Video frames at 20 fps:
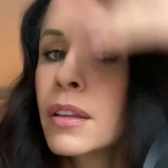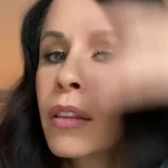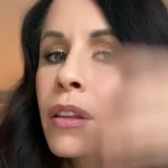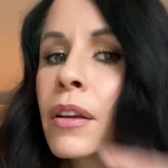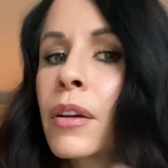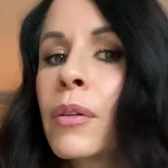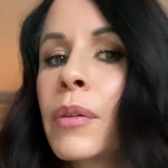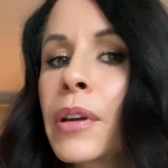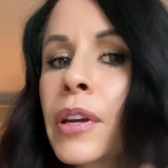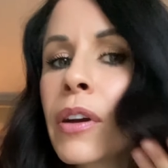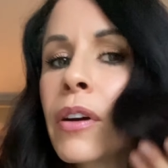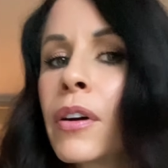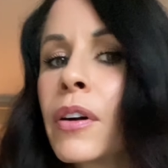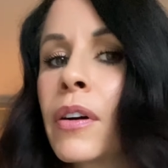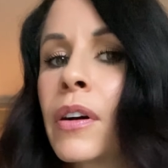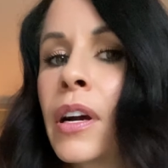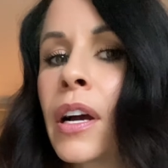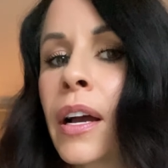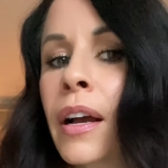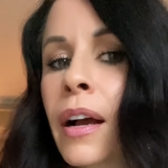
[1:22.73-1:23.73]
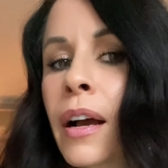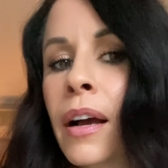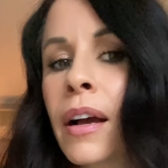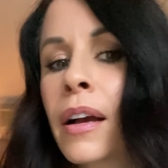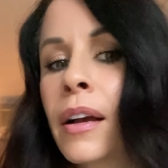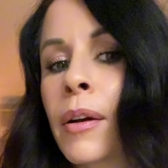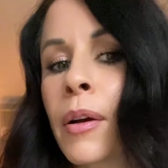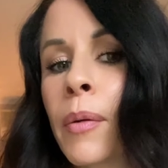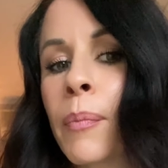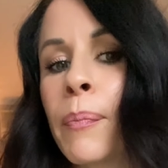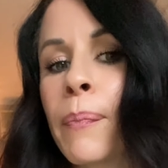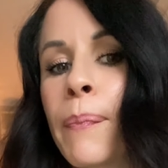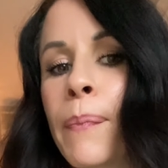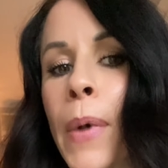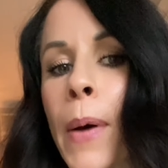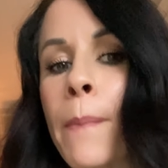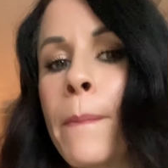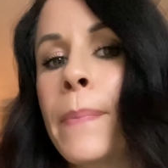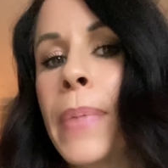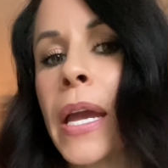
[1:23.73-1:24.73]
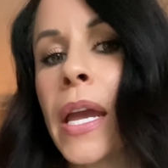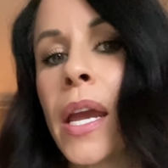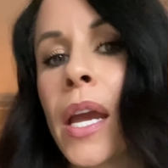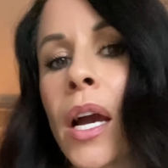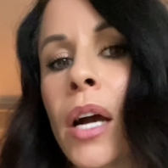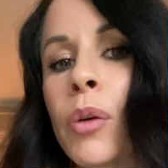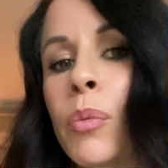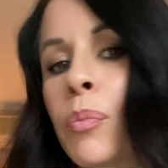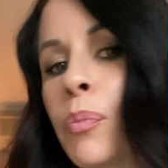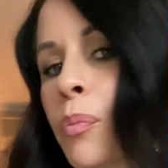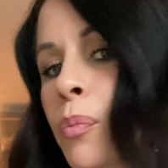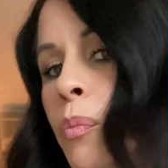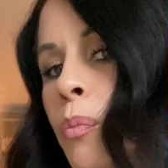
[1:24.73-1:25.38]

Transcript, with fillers: There we go. Bam.